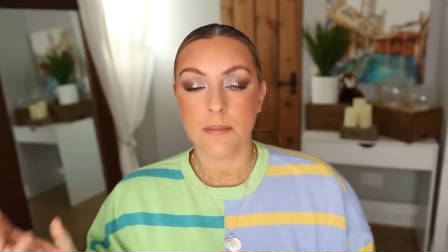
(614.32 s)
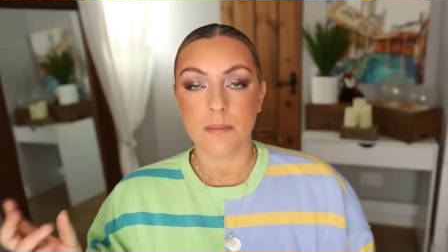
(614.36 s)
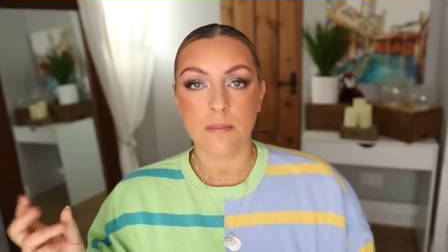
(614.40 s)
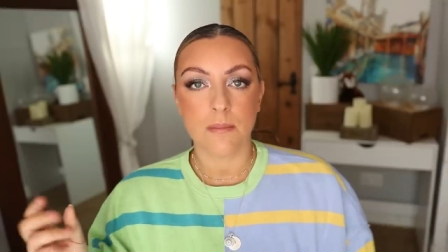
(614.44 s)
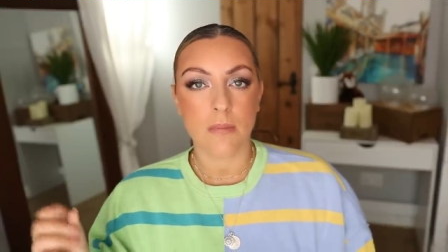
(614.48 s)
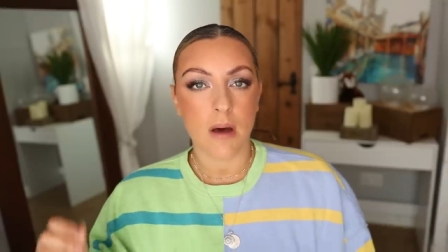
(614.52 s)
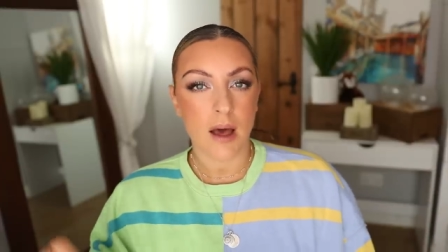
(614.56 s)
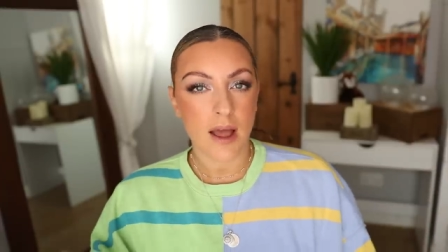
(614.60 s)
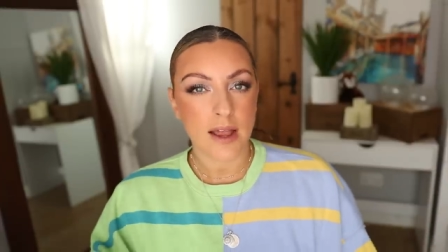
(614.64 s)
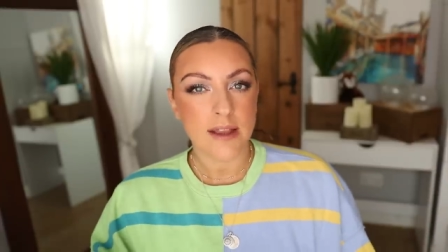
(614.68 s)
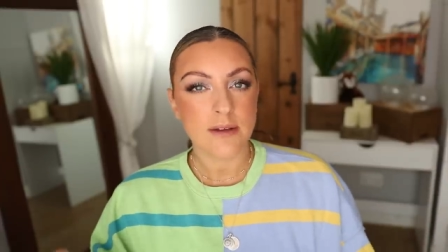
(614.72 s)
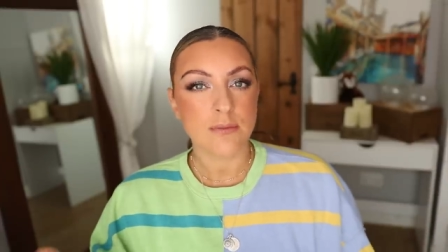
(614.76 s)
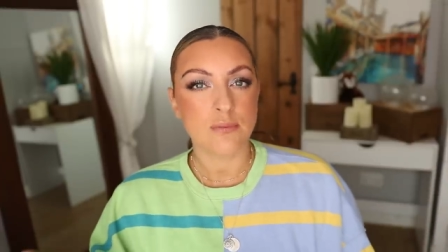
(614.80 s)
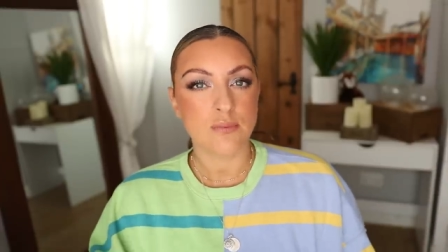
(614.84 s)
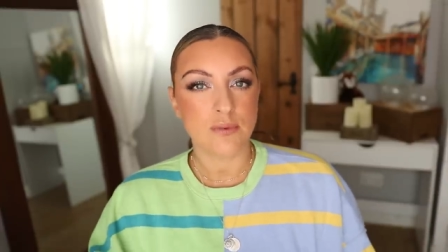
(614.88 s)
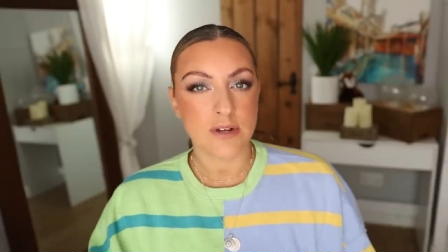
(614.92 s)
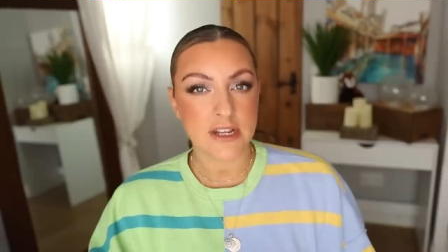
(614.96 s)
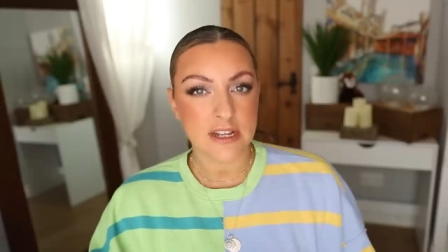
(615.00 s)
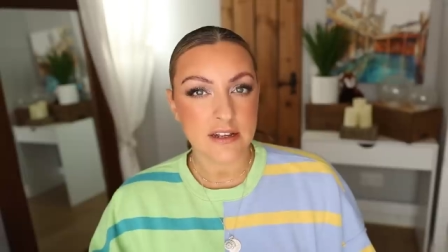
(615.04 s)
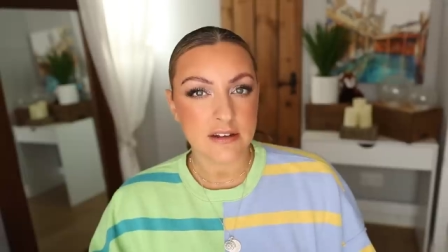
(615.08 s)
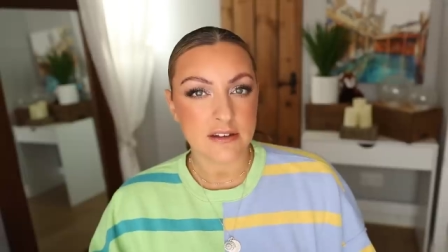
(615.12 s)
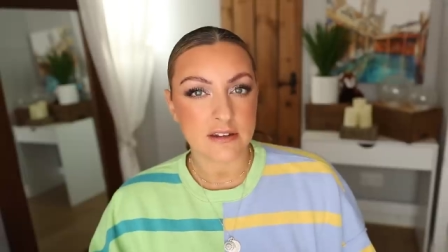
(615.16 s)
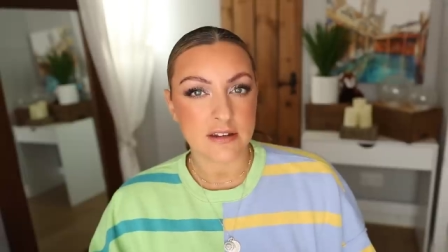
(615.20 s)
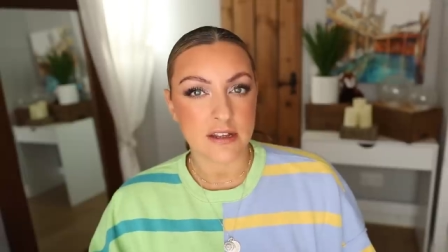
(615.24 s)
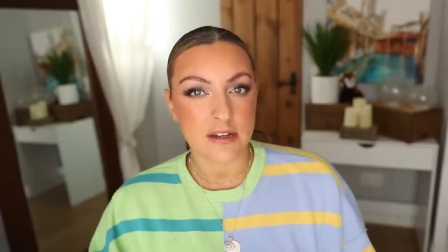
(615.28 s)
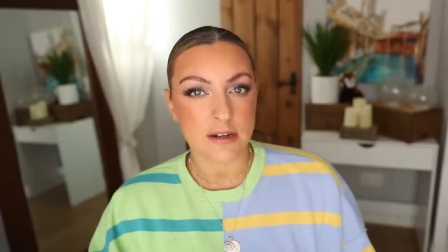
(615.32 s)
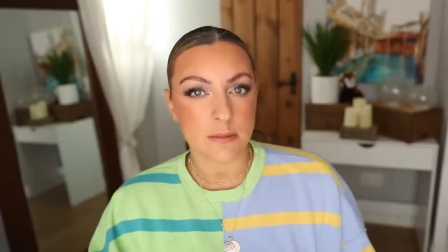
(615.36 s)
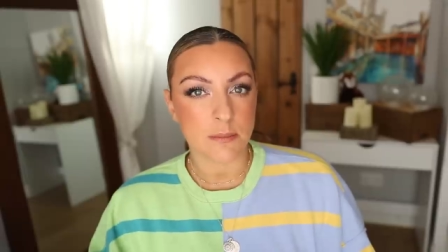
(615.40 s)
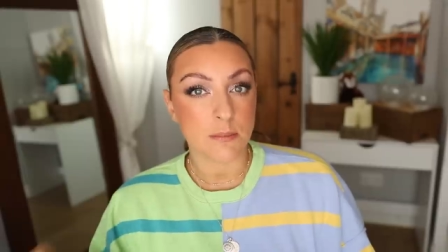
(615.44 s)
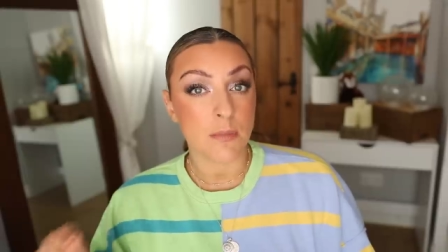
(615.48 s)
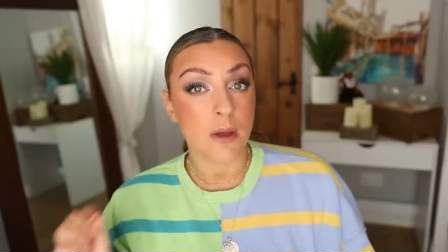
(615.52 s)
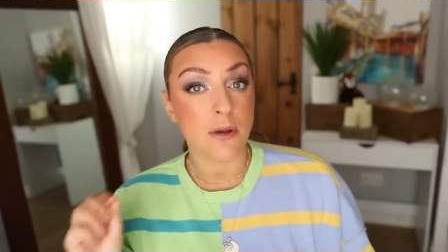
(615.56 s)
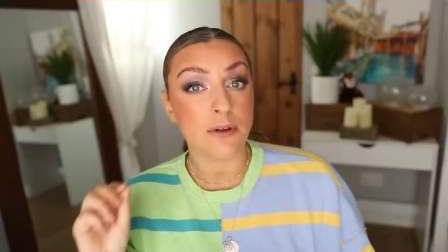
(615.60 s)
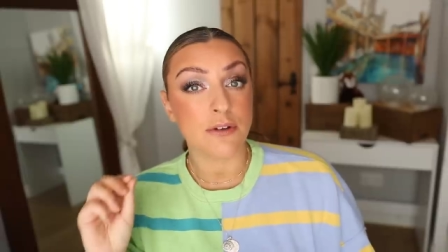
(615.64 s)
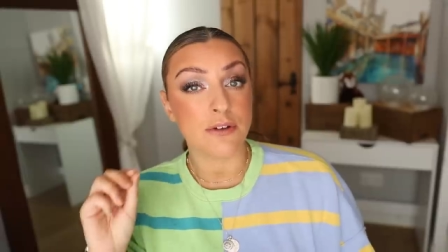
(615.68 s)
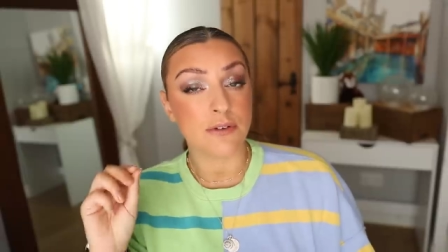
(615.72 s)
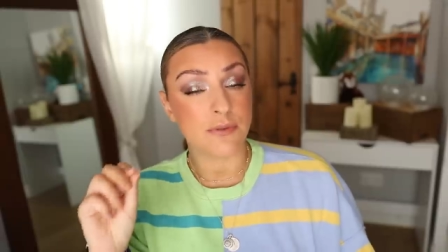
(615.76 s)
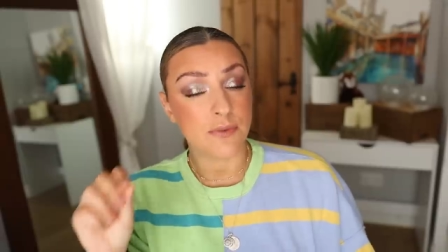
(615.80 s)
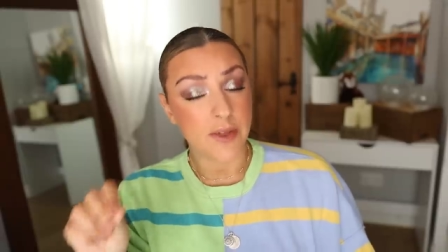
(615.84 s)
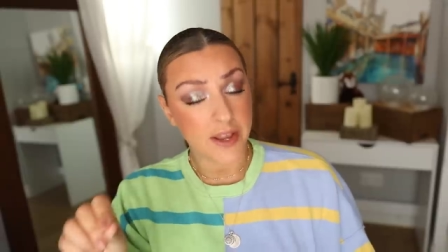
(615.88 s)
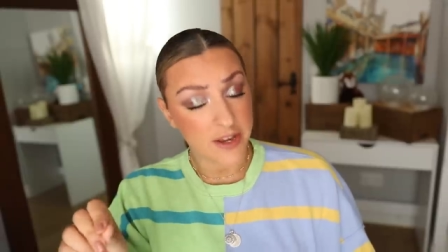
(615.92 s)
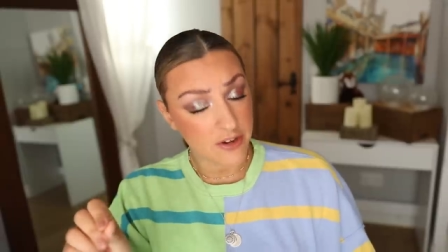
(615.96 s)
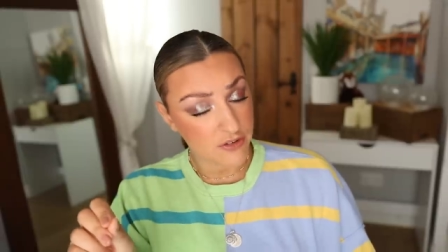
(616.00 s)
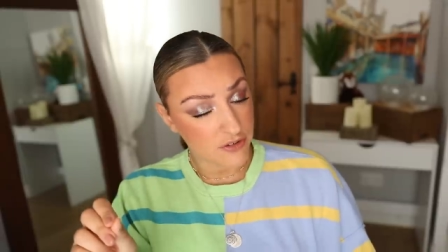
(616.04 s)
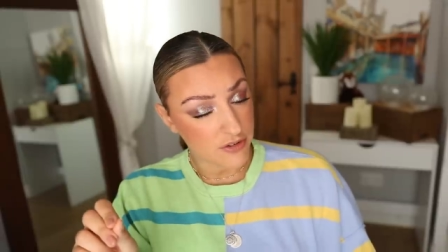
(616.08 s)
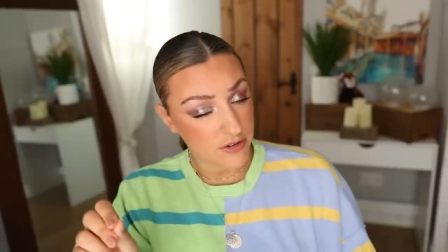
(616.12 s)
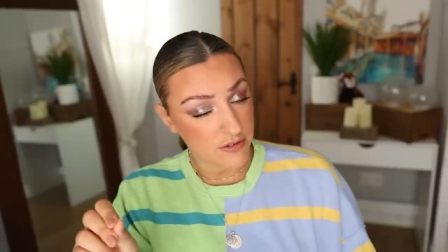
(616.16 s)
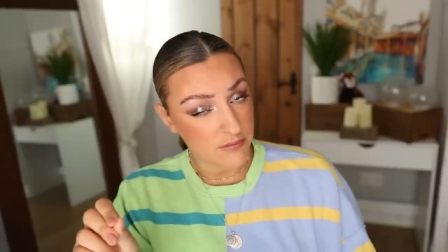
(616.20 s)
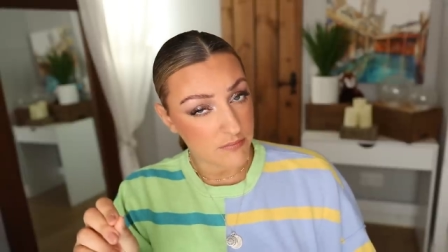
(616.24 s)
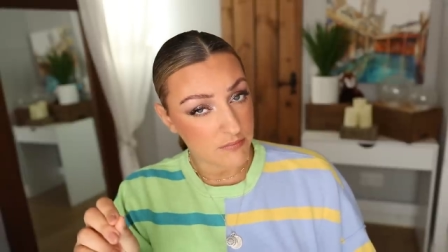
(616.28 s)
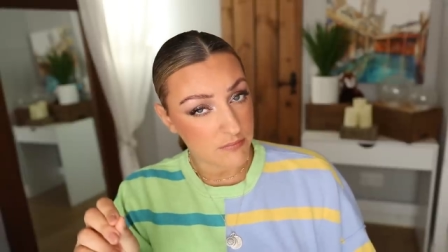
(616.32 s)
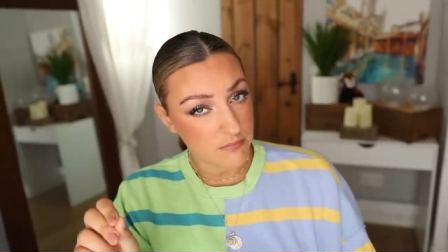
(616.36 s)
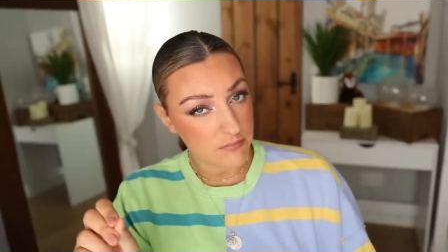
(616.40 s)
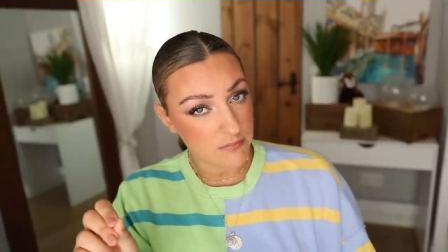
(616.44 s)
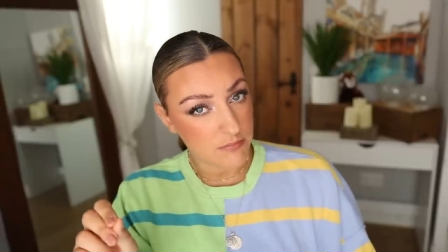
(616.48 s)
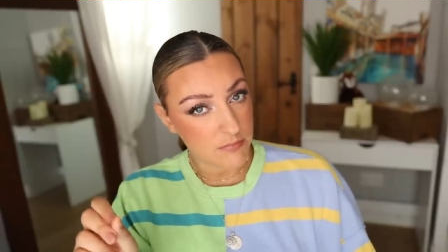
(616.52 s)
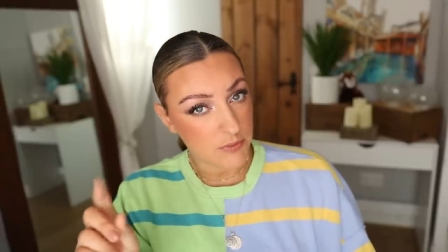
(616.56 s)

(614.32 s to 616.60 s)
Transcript: my reason, motivation,